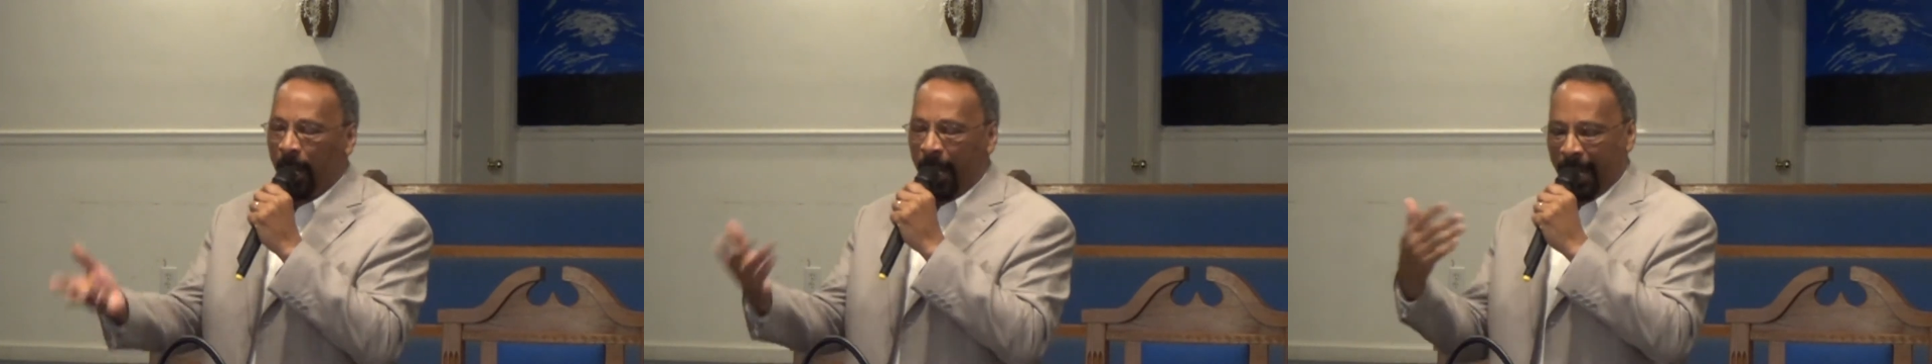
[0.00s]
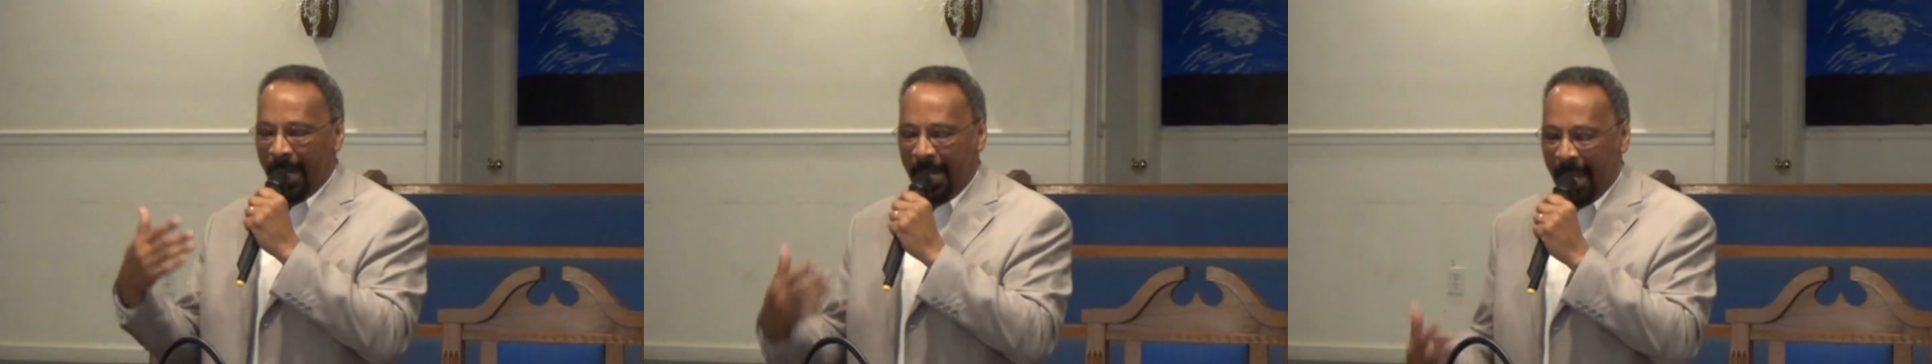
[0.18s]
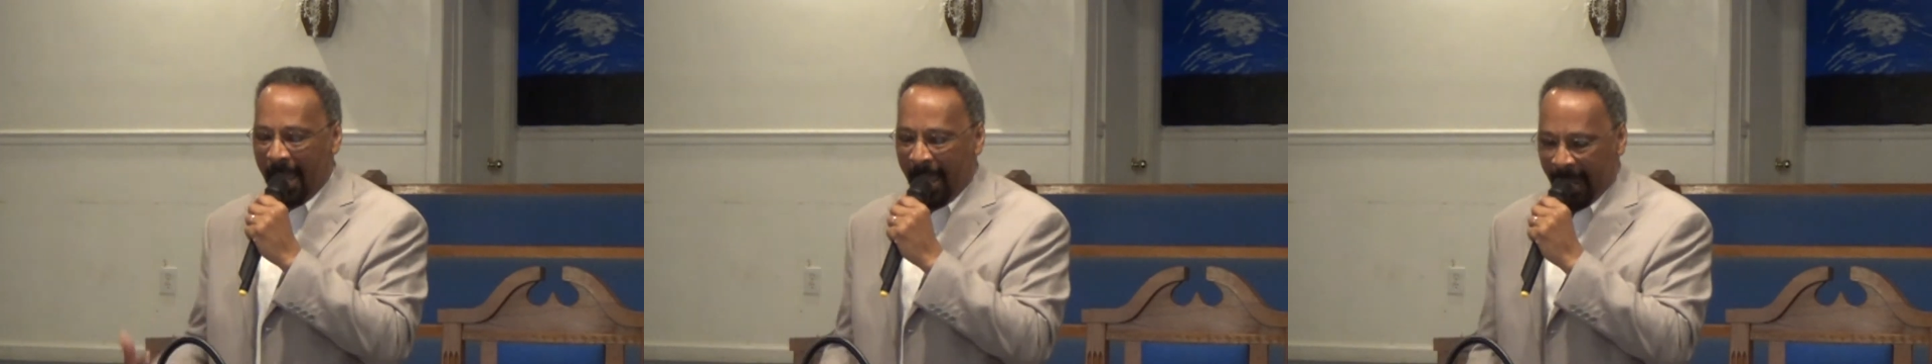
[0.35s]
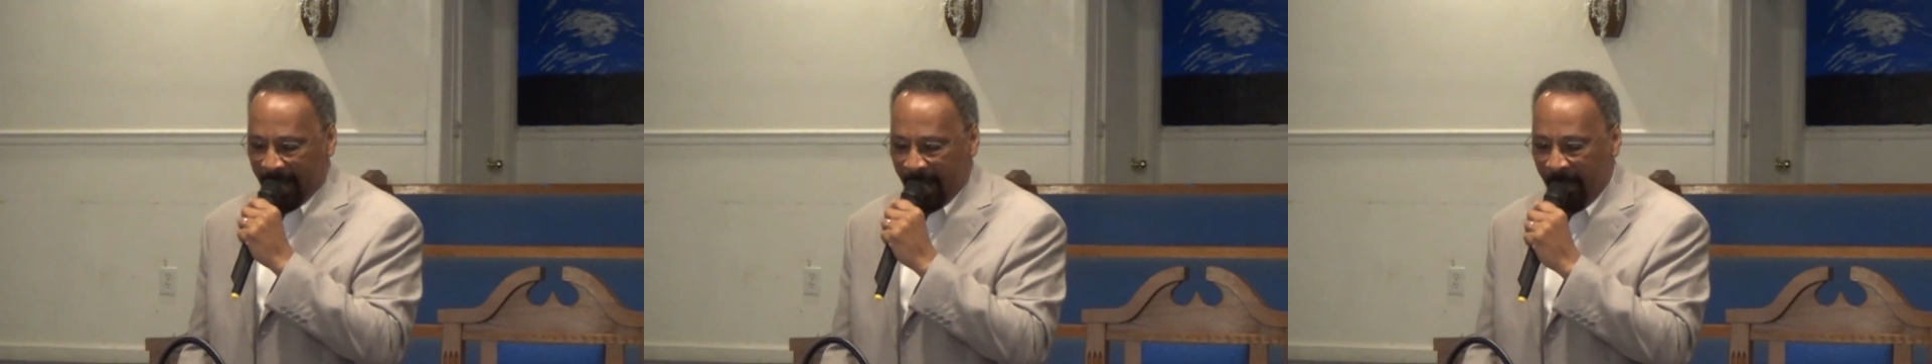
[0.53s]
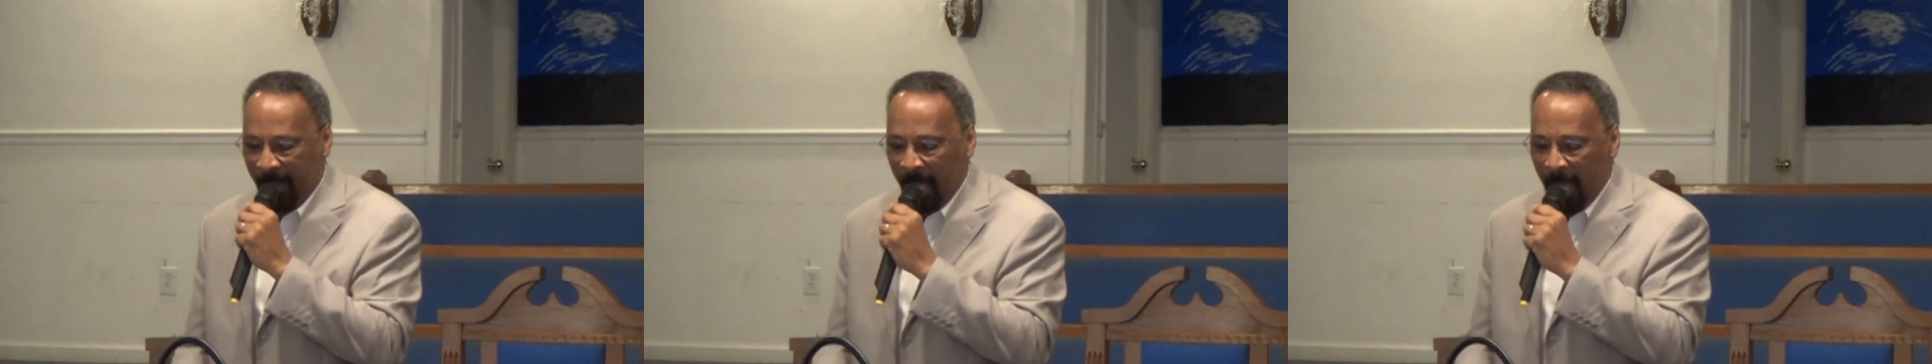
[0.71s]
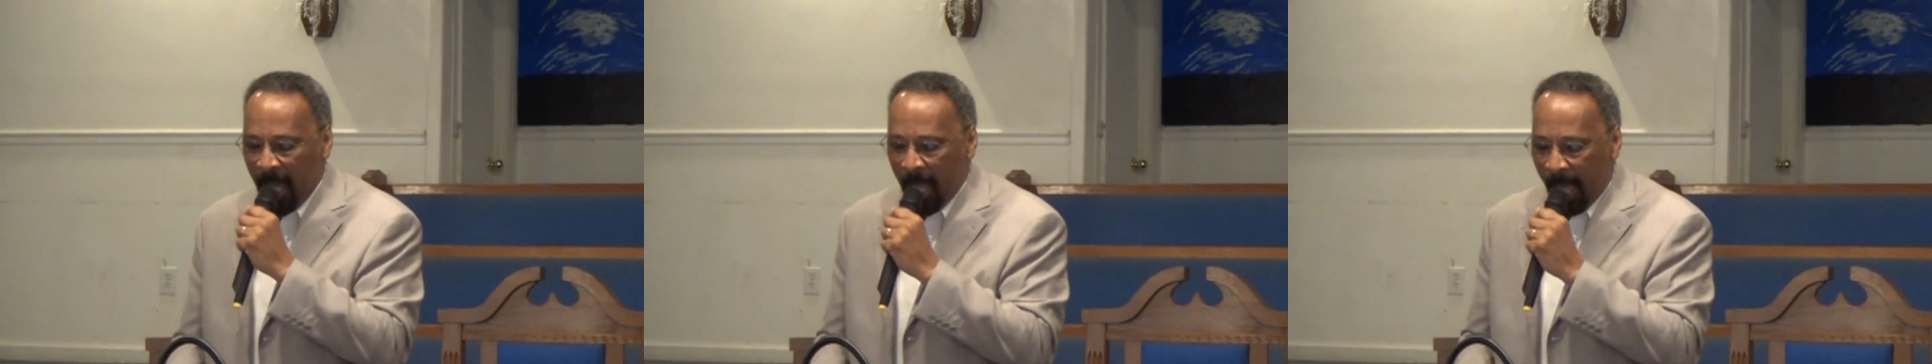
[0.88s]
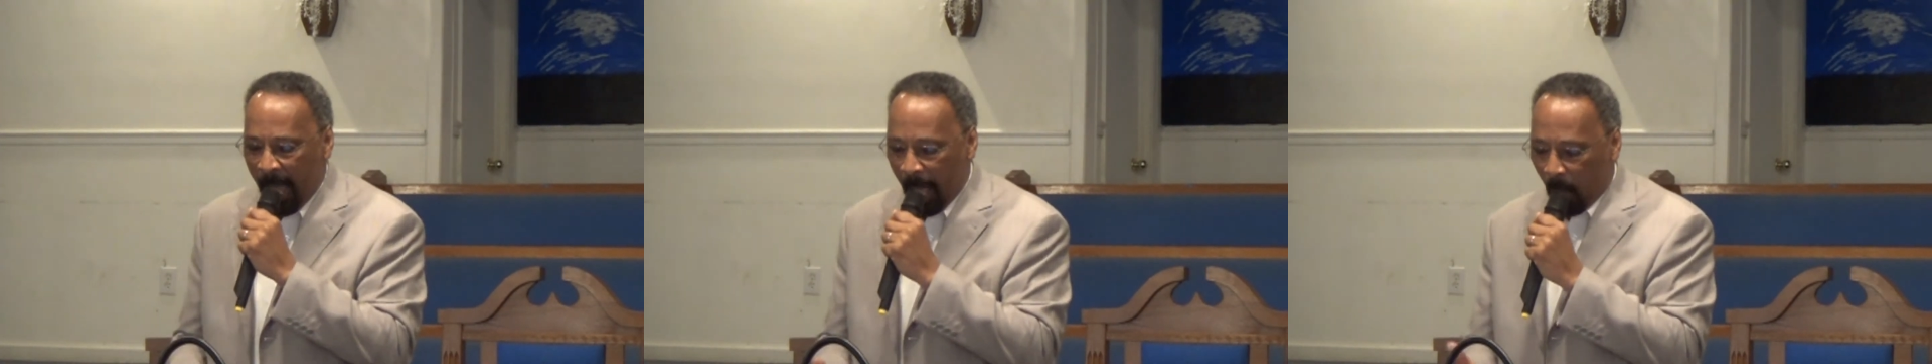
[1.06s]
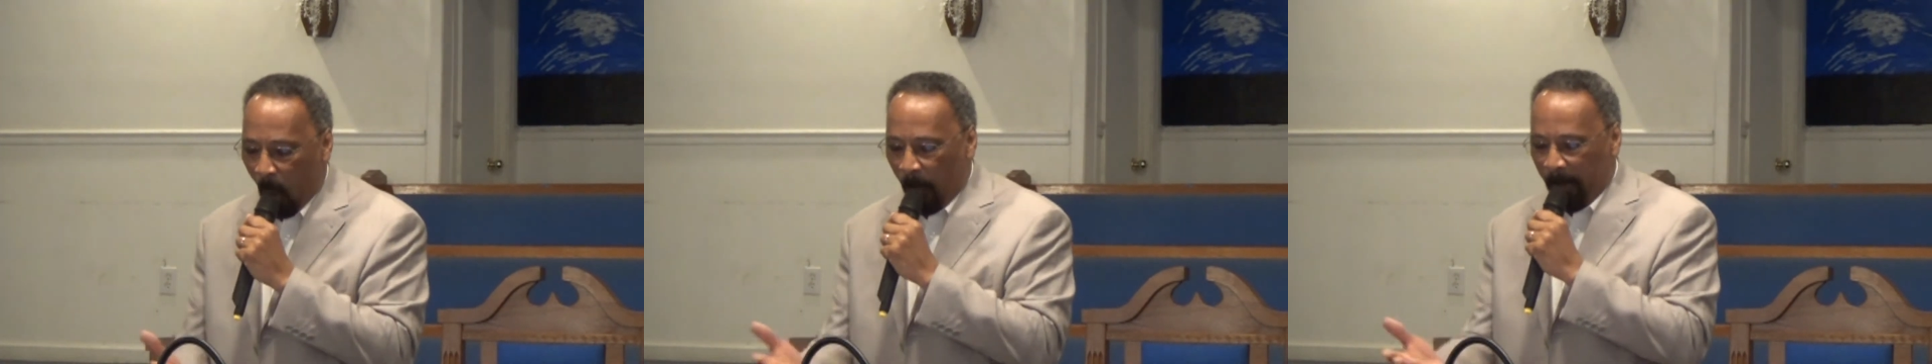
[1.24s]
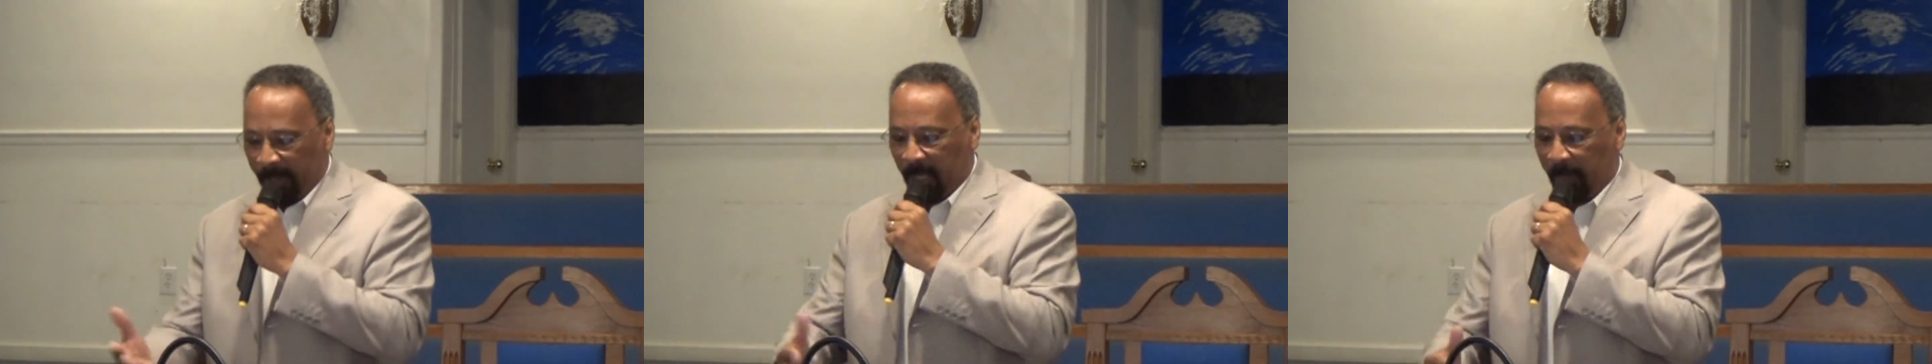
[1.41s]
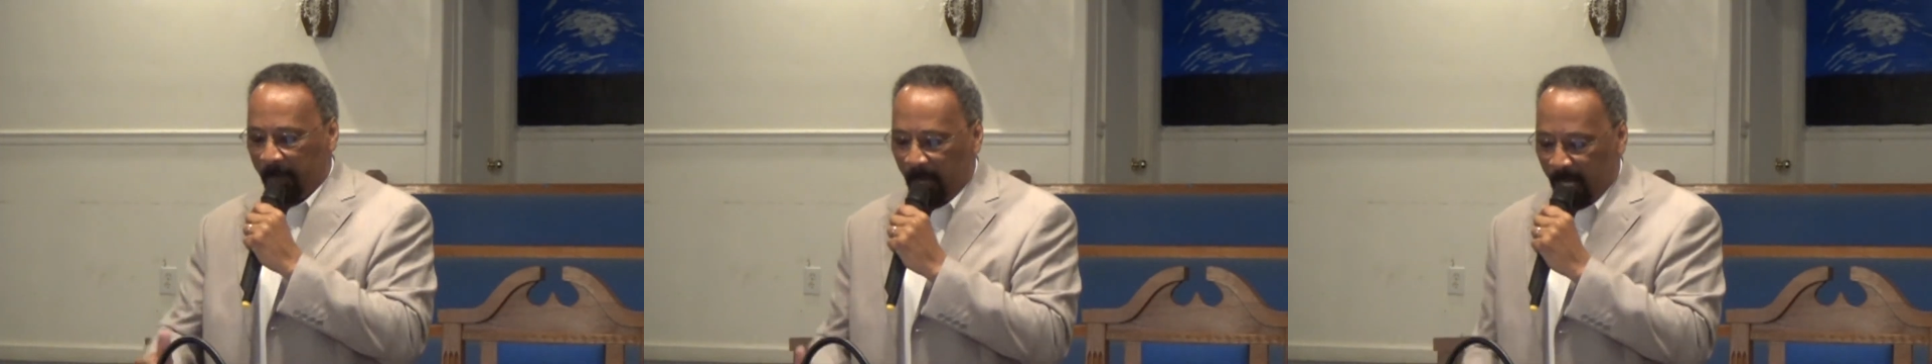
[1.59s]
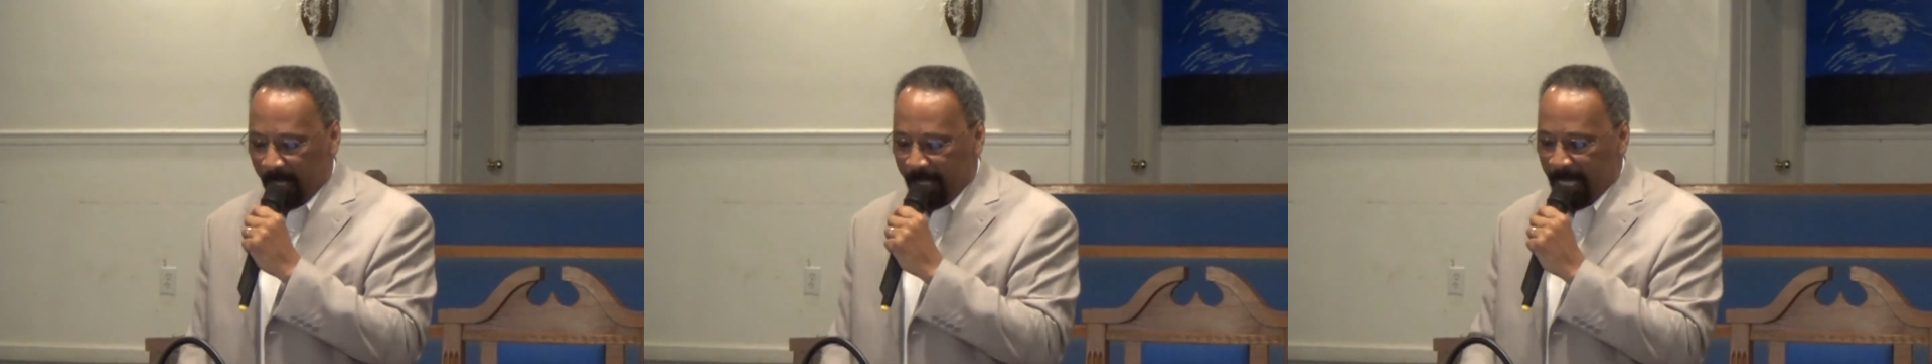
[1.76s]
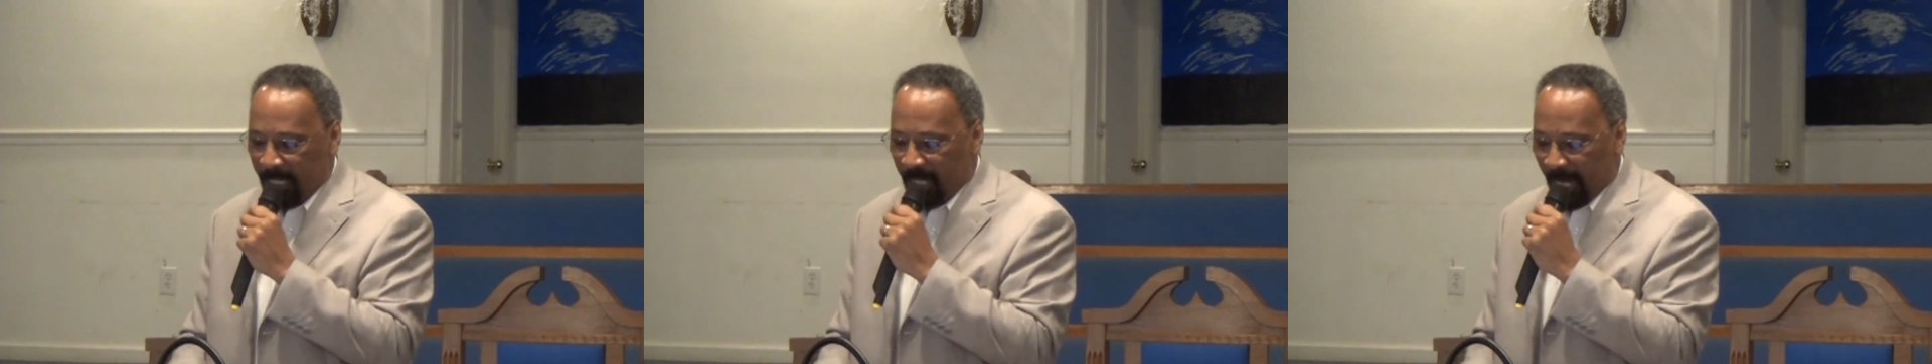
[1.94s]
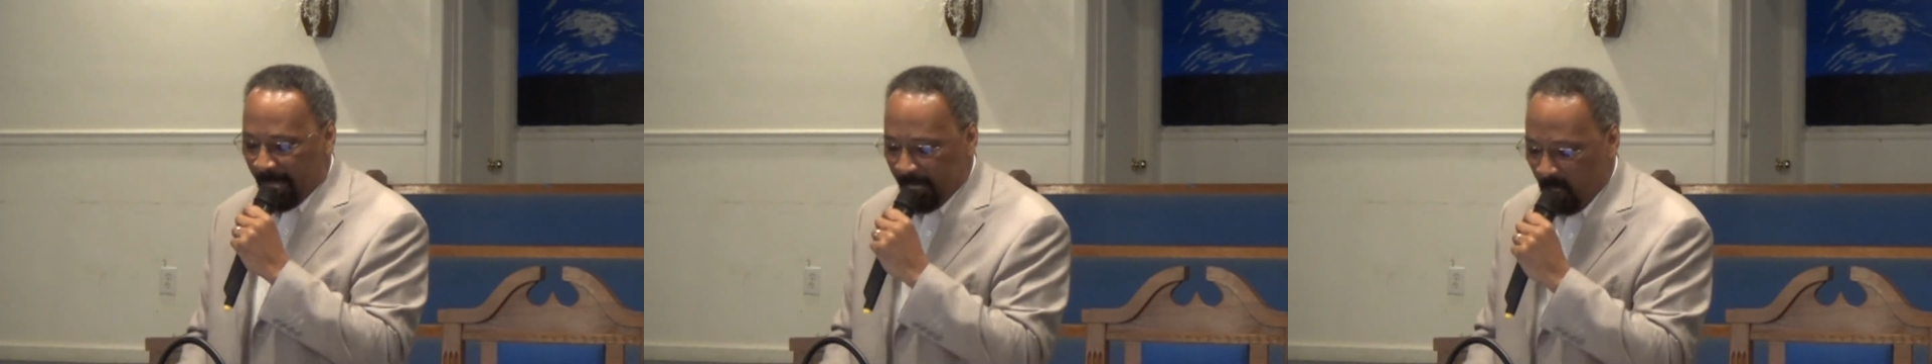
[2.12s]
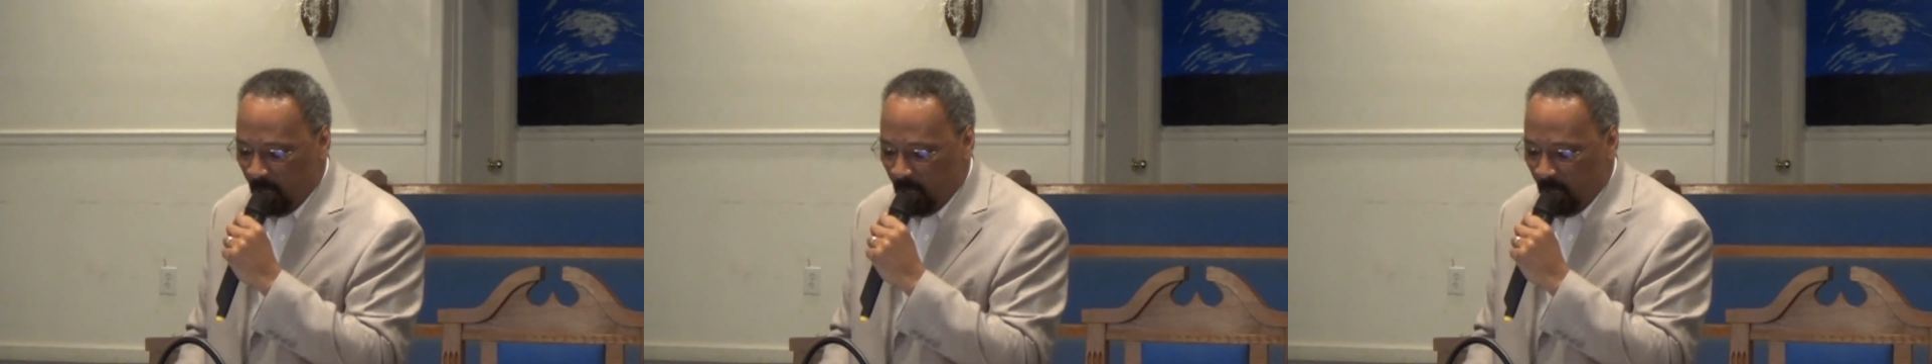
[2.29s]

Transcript: when he came and opened the book, he said,